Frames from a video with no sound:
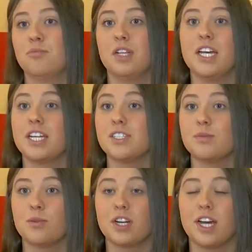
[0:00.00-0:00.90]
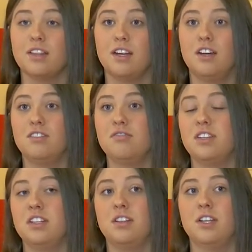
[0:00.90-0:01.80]
playing a sport I love
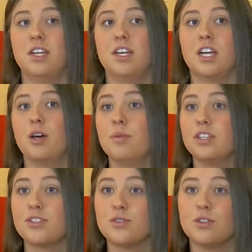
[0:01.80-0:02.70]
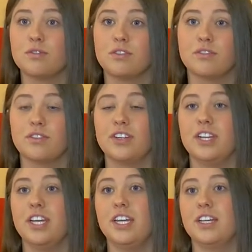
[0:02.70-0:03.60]
and coming to school for
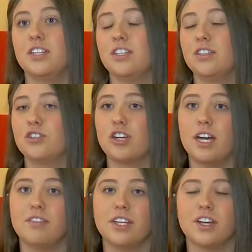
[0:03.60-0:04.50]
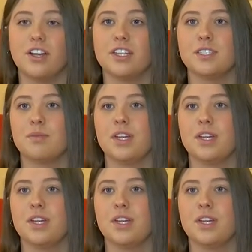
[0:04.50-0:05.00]
free and traveling all these